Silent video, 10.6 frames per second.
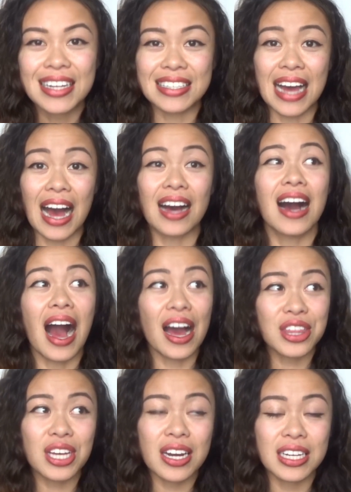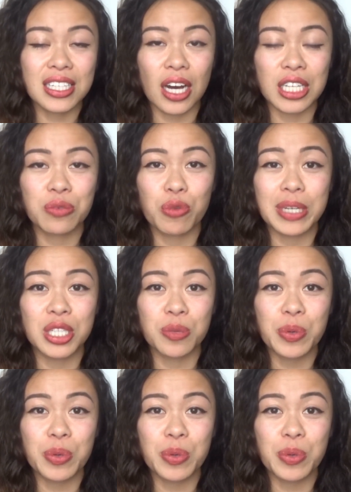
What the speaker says: Yeah, I thought his costume would be super